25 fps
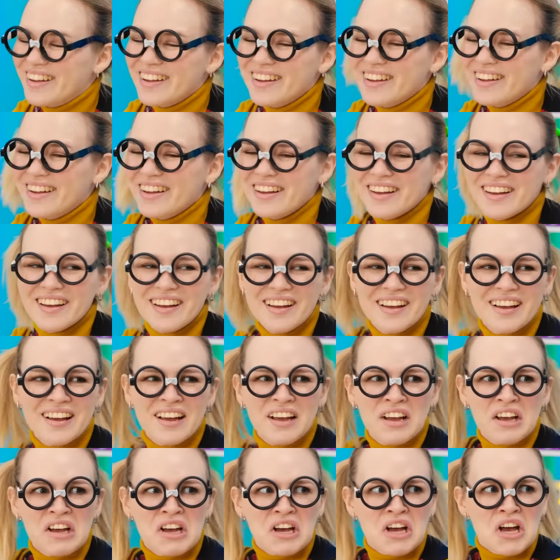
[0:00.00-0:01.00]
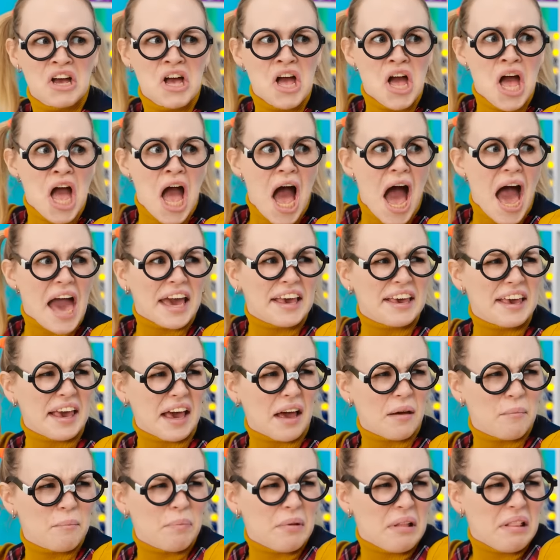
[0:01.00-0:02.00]
I
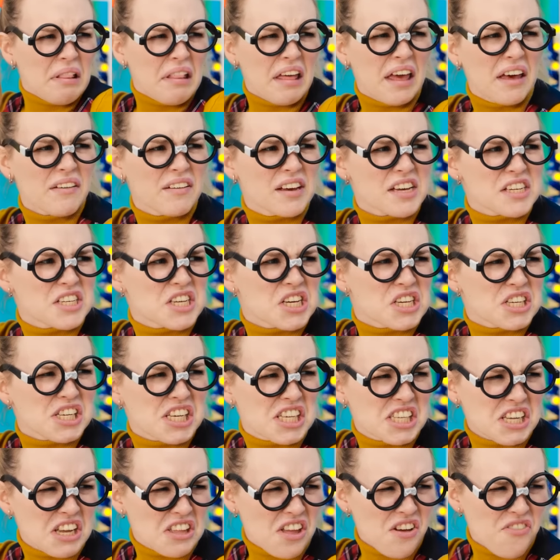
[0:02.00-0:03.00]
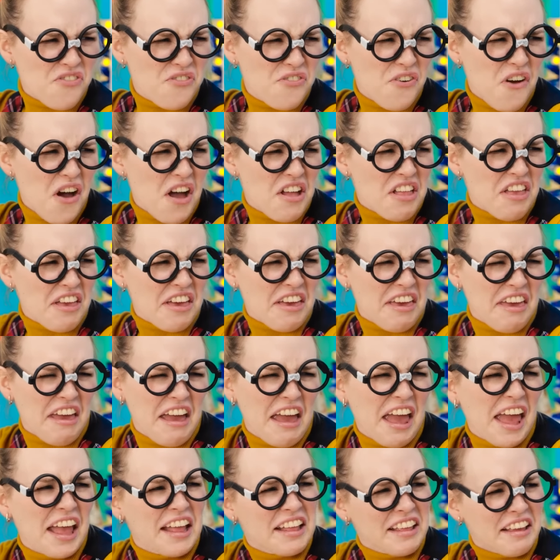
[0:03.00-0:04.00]
can't believe it! She's on her phone
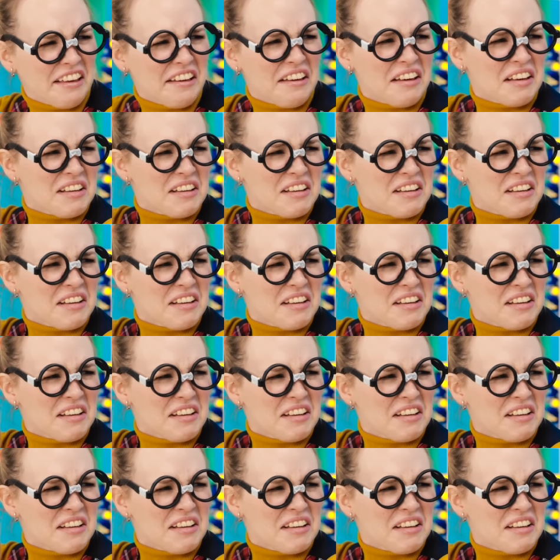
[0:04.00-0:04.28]
again!